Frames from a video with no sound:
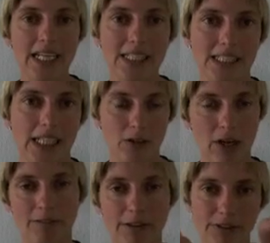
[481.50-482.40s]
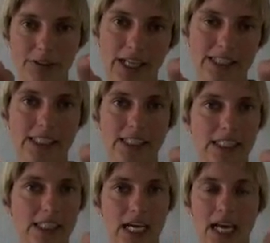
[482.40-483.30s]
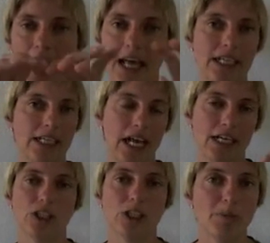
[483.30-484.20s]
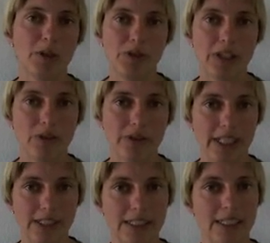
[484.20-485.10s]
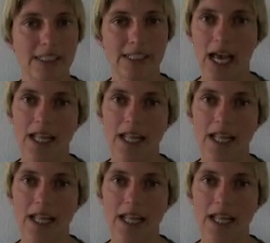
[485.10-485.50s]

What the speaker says: end is that you have different entities and the connections between those entities,